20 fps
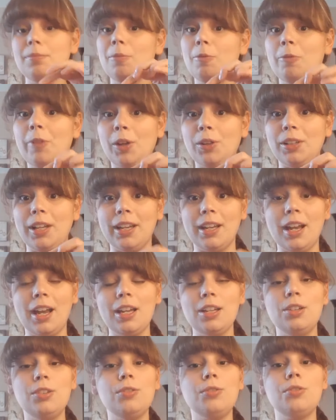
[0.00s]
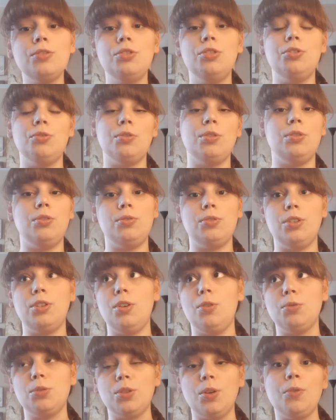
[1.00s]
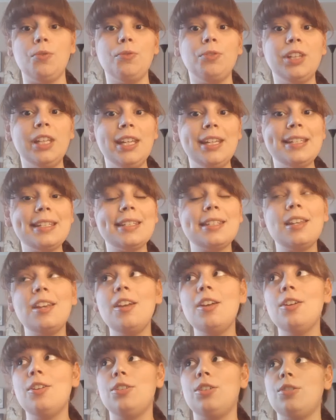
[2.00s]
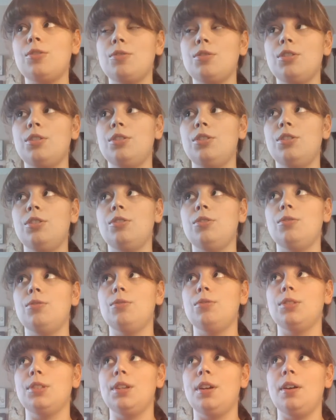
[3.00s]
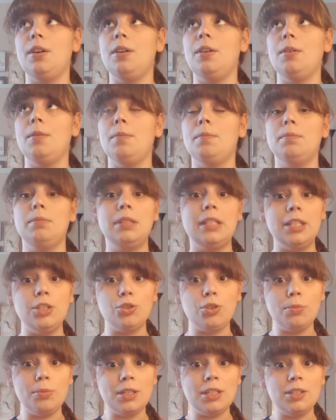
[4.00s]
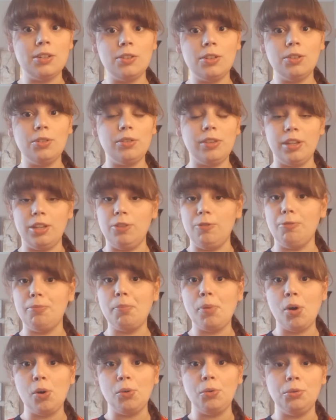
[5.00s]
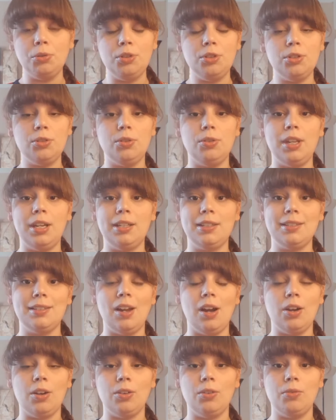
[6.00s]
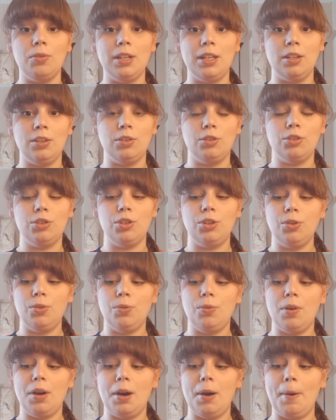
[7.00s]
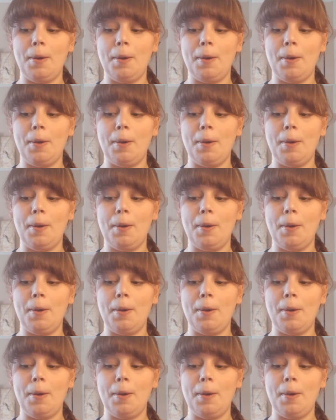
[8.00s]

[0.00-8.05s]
felt like I used. You could use a no-sew fleece. You could use t-shirt material that you've pulled so that it's not going to